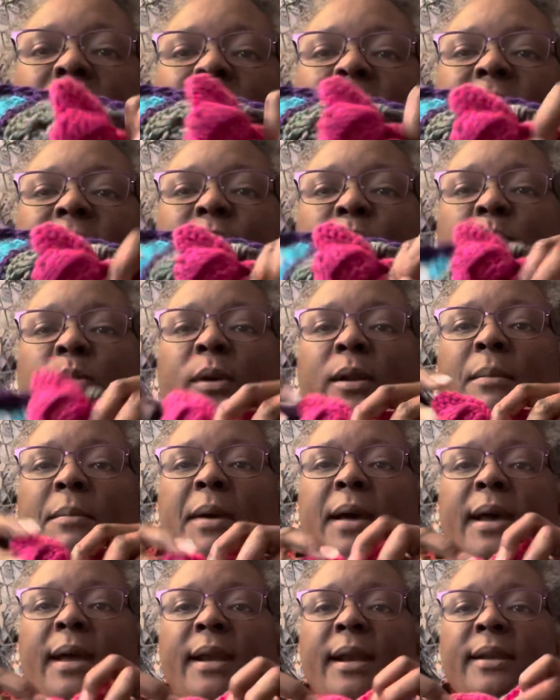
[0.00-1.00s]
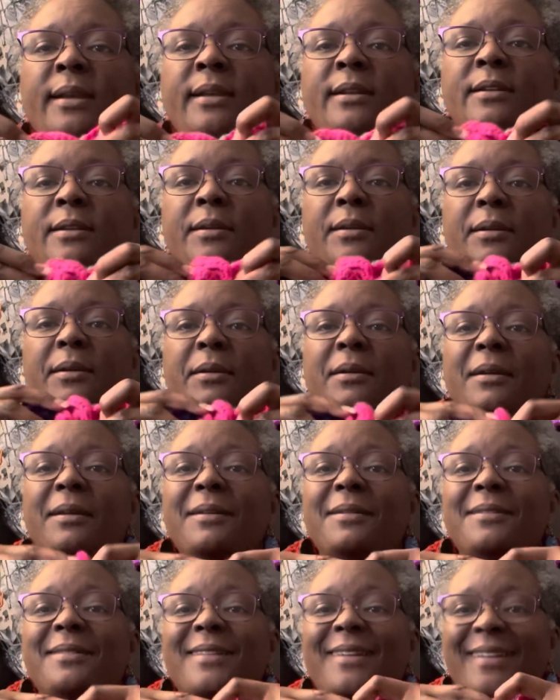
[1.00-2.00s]
this was one of mine. I need to
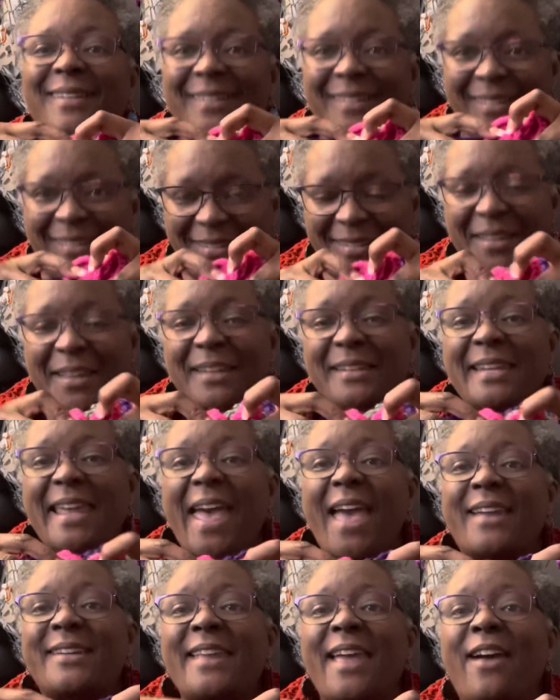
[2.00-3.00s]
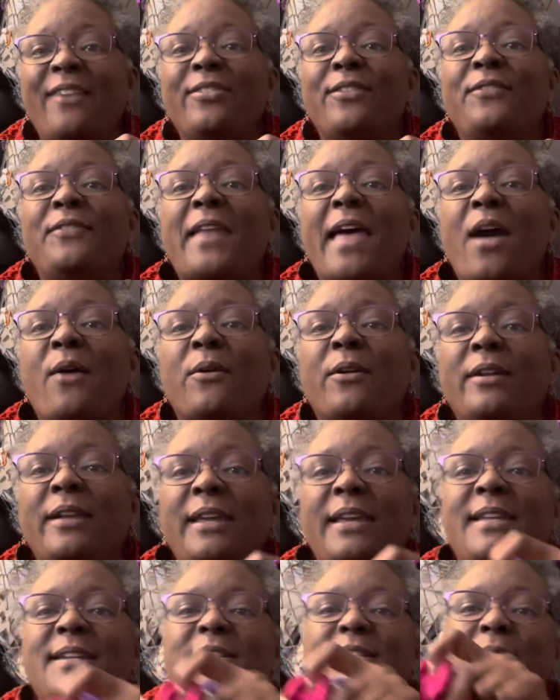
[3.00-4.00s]
tack down the flower
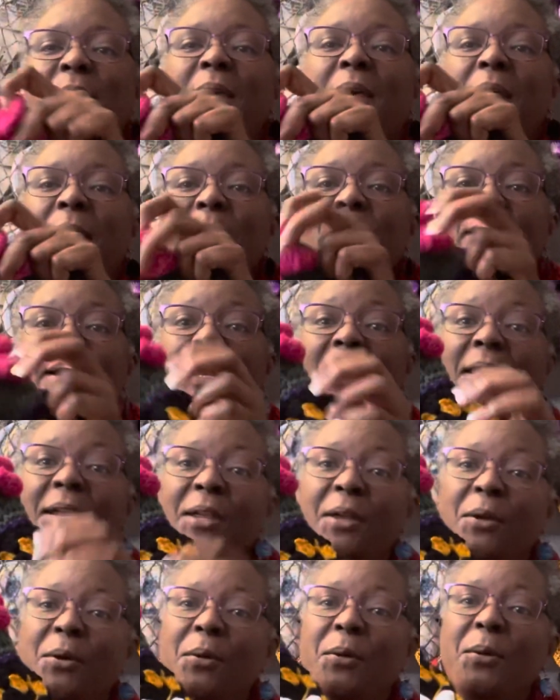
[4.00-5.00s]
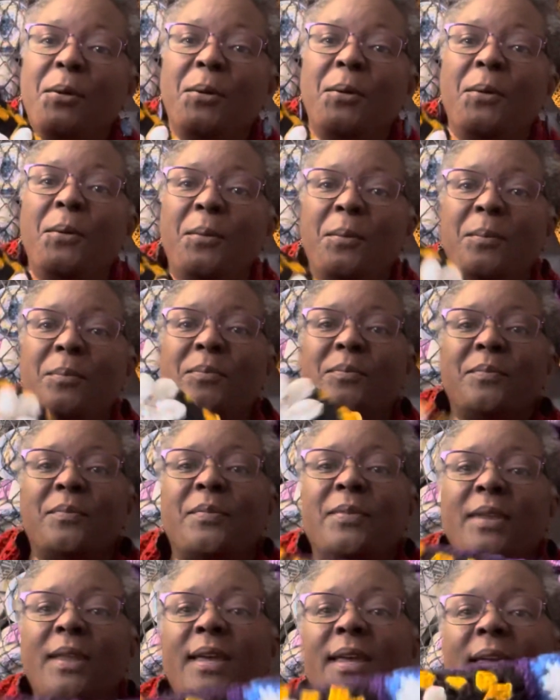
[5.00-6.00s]
ends. But anywho,
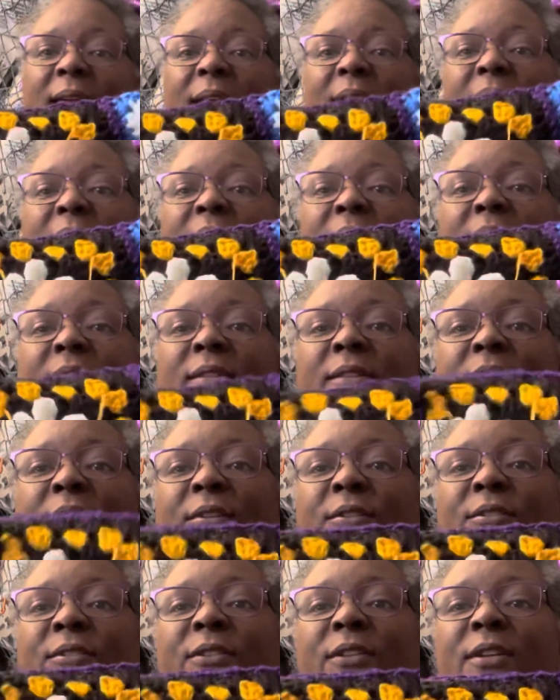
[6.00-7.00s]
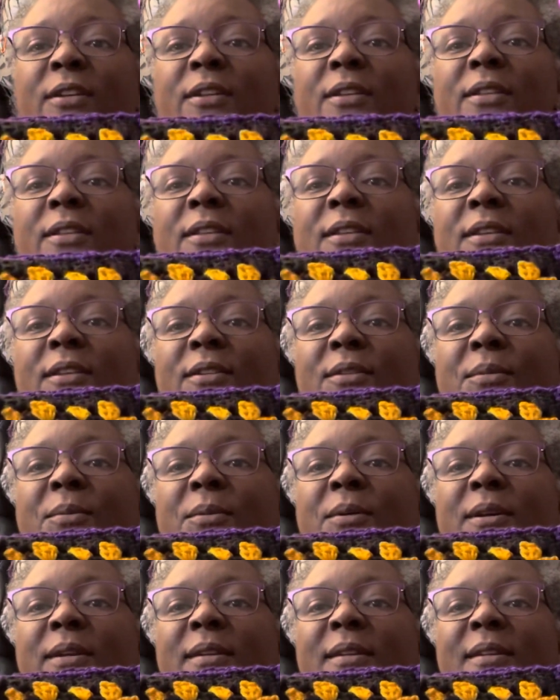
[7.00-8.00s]
and then there's this
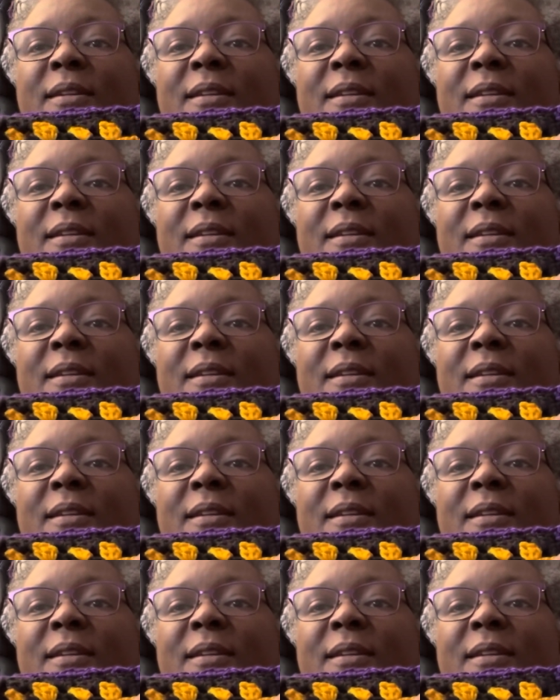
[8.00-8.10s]
one.